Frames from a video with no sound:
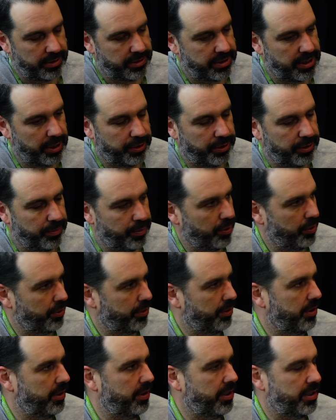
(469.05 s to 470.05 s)
south of the
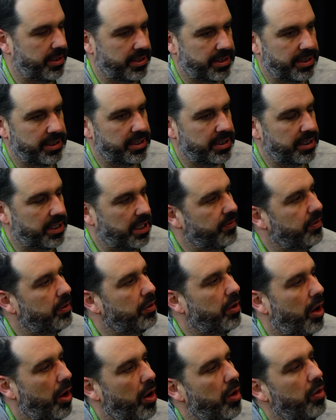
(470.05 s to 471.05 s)
border, and does it give you
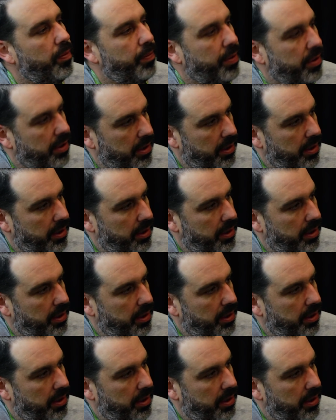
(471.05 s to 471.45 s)
hope?